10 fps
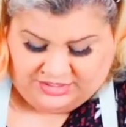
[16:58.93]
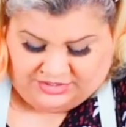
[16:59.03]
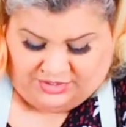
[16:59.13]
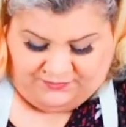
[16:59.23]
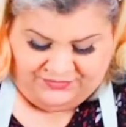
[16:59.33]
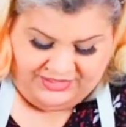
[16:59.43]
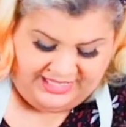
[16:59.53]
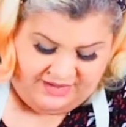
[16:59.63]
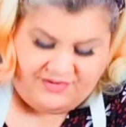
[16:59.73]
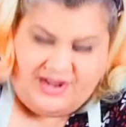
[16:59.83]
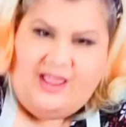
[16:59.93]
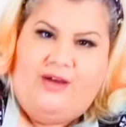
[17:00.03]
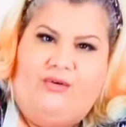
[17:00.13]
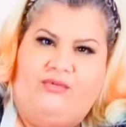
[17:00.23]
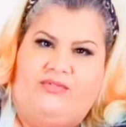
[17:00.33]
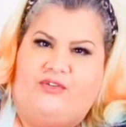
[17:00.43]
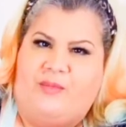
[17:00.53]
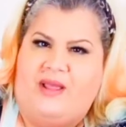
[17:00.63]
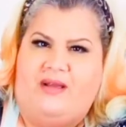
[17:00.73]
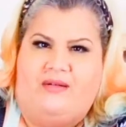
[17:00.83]
So leave it out for
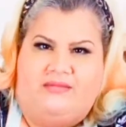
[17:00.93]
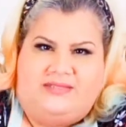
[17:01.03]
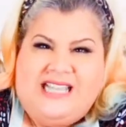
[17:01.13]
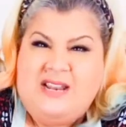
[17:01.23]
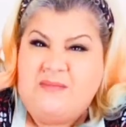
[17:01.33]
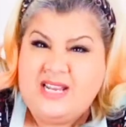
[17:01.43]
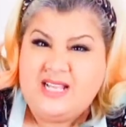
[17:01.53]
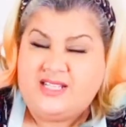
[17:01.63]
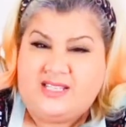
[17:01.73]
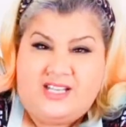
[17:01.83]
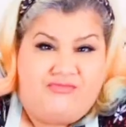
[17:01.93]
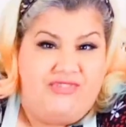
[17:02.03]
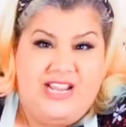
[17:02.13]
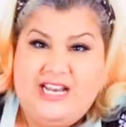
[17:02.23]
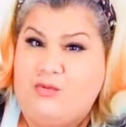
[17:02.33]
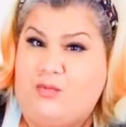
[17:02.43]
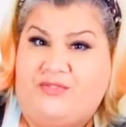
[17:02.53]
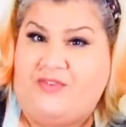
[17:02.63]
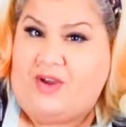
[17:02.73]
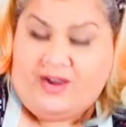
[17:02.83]
about 10 minutes. It really will be
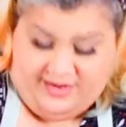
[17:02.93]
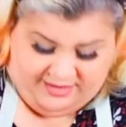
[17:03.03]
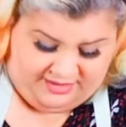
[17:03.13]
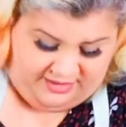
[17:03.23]
fine.